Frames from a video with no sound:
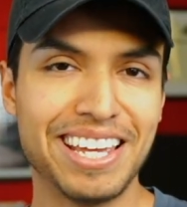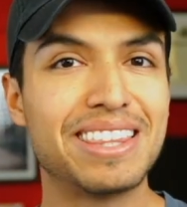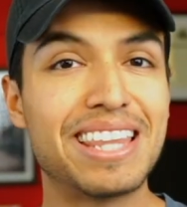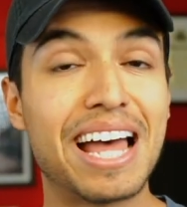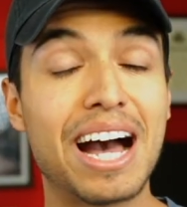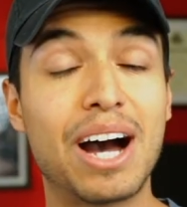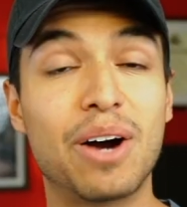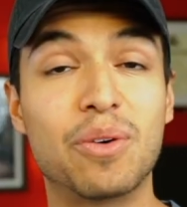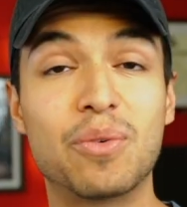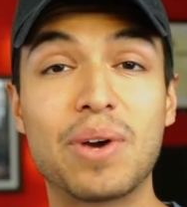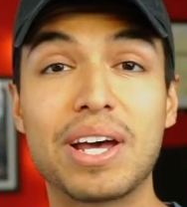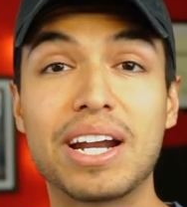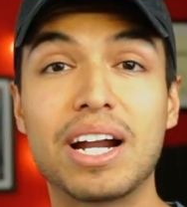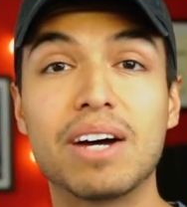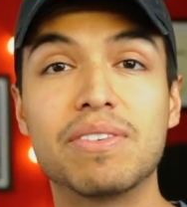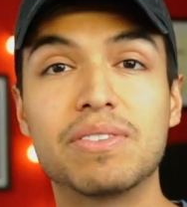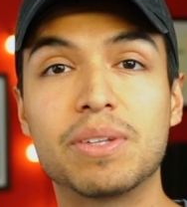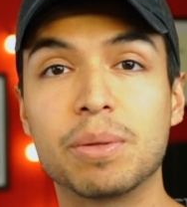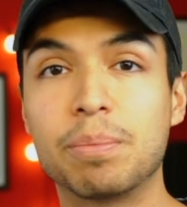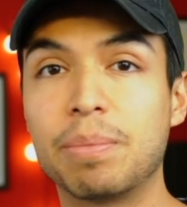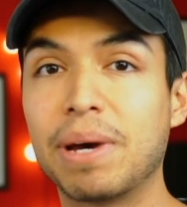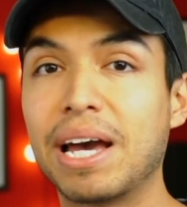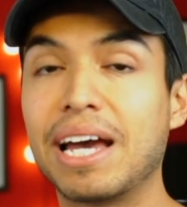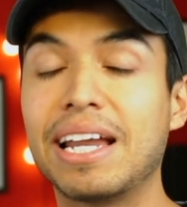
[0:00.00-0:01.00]
Now, right off
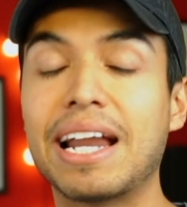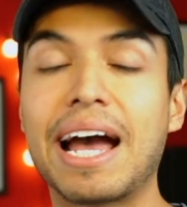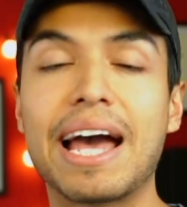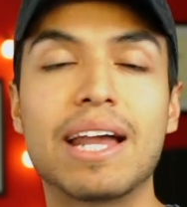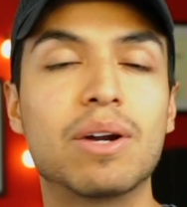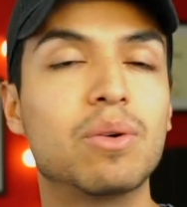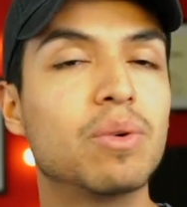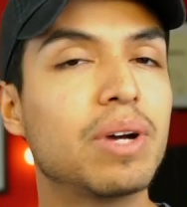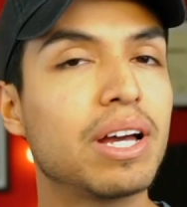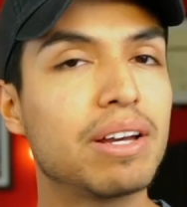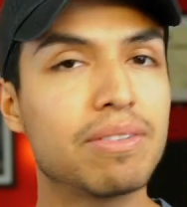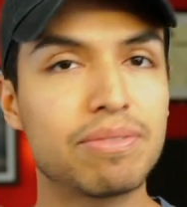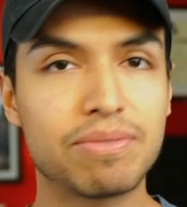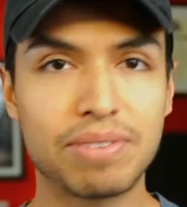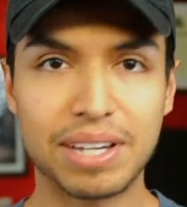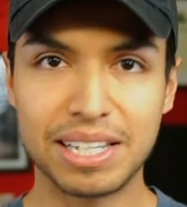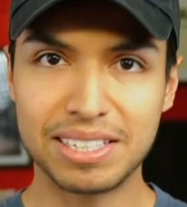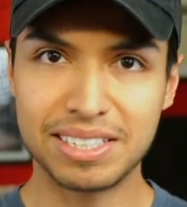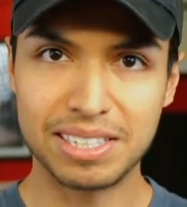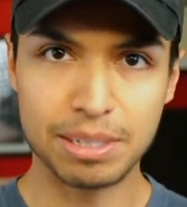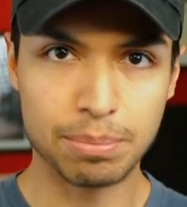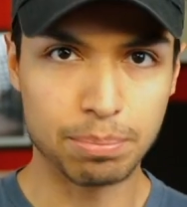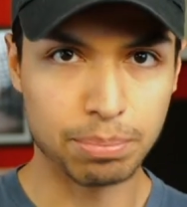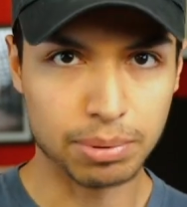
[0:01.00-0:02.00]
the bat, I don't have
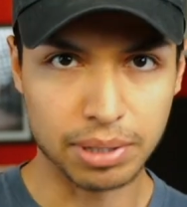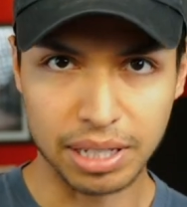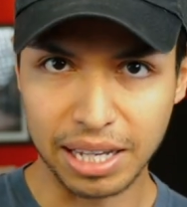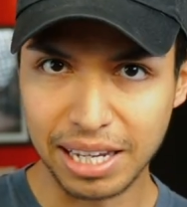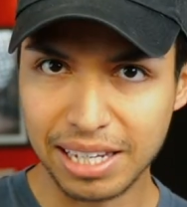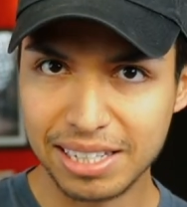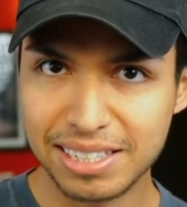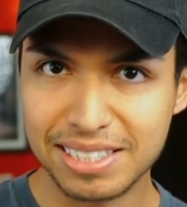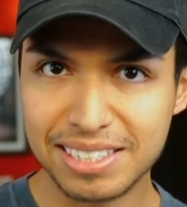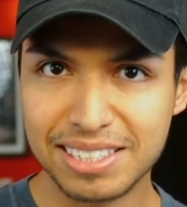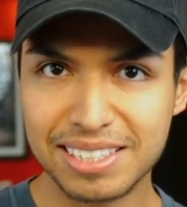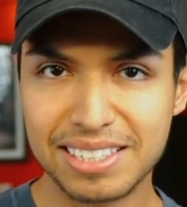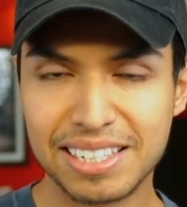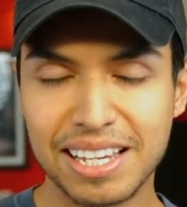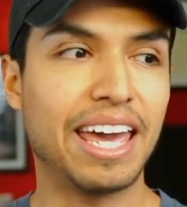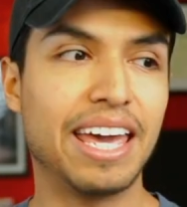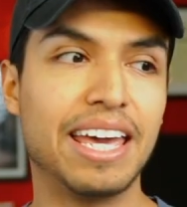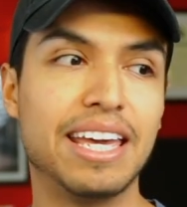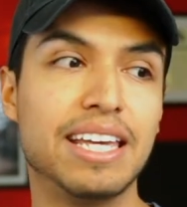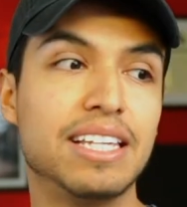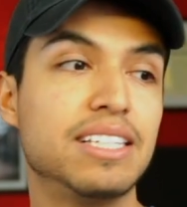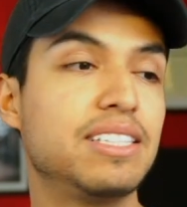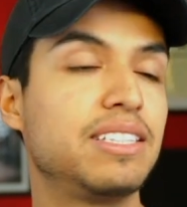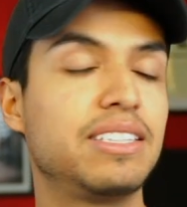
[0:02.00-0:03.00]
fancy plates,
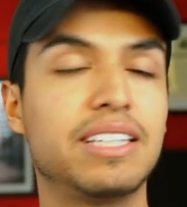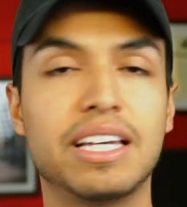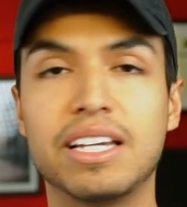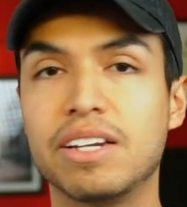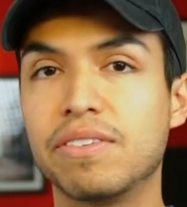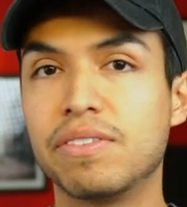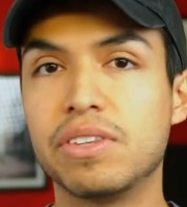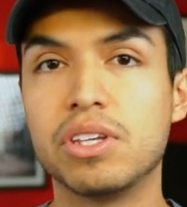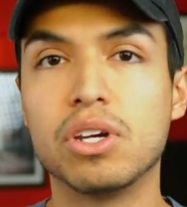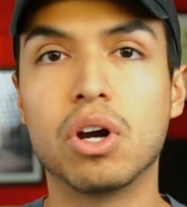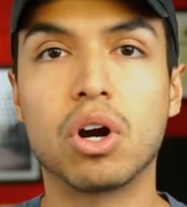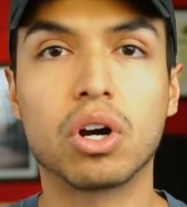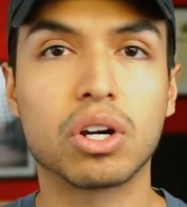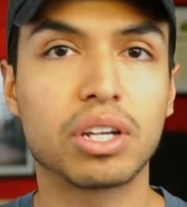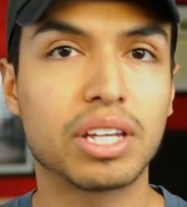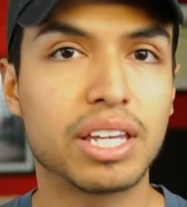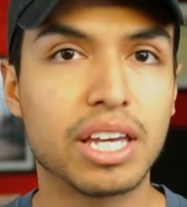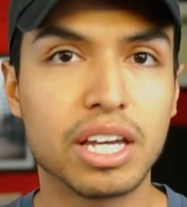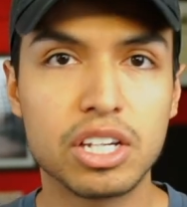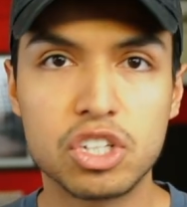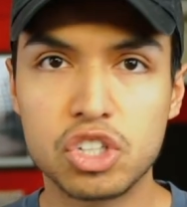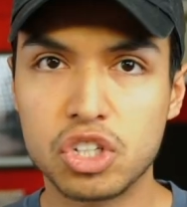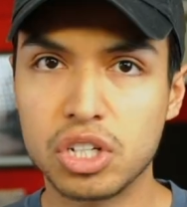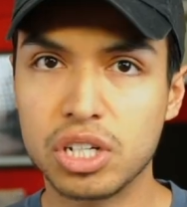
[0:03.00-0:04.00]
a state-of-the-art
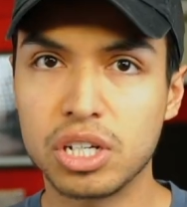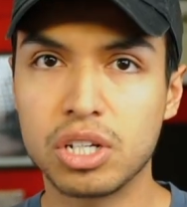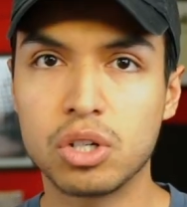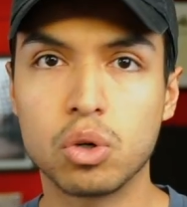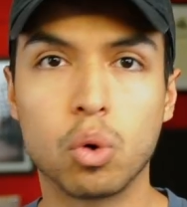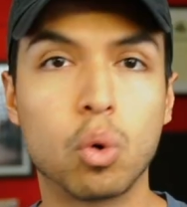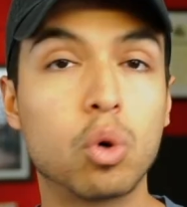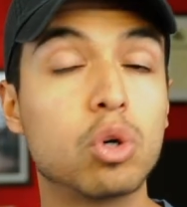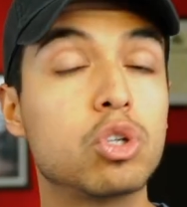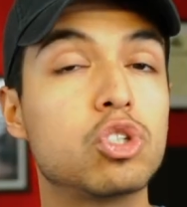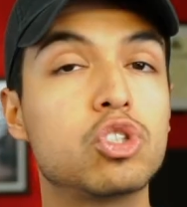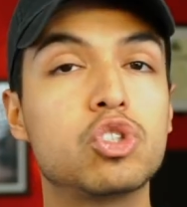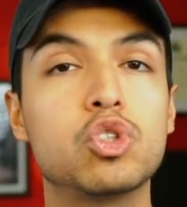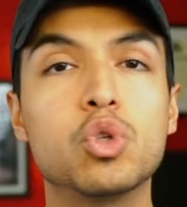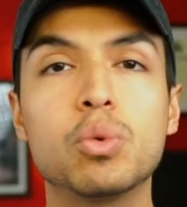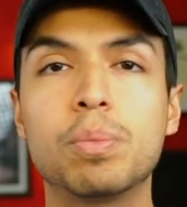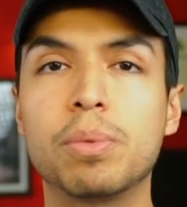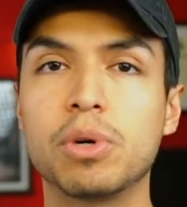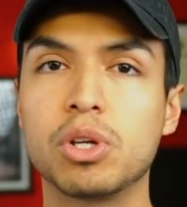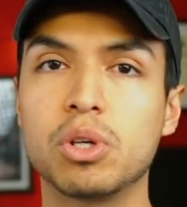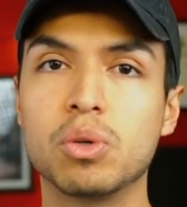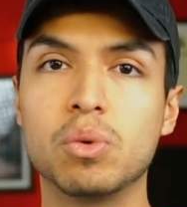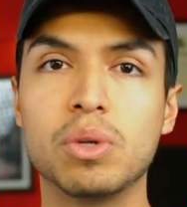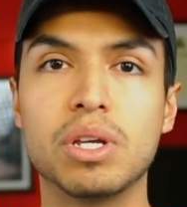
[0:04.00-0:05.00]
kitchen, or
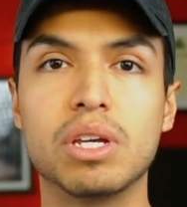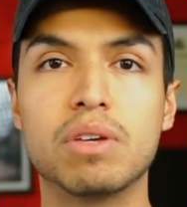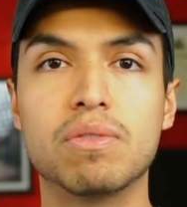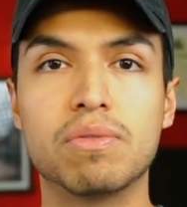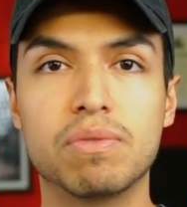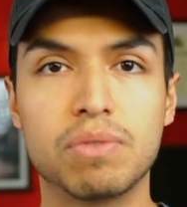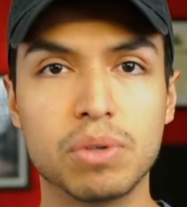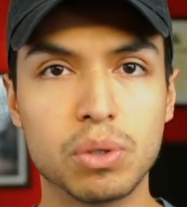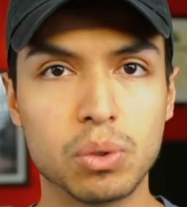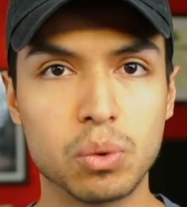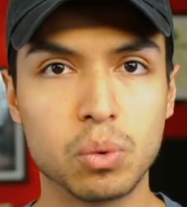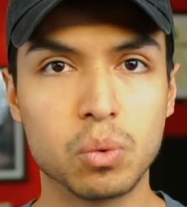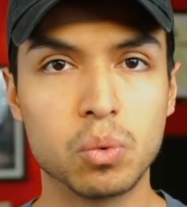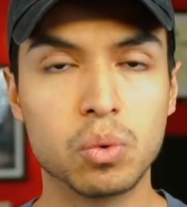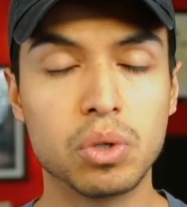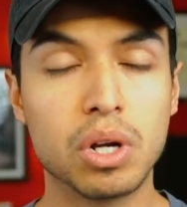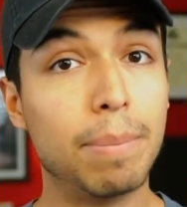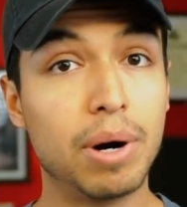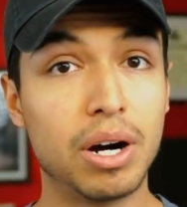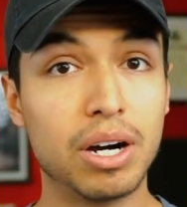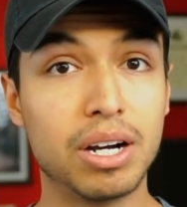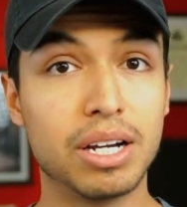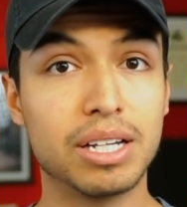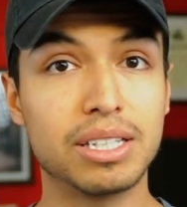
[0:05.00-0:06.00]
super unique food,
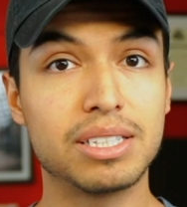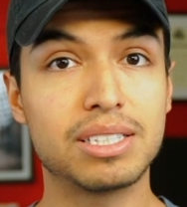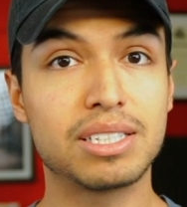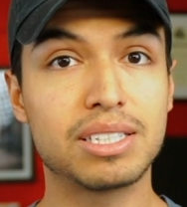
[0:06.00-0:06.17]
but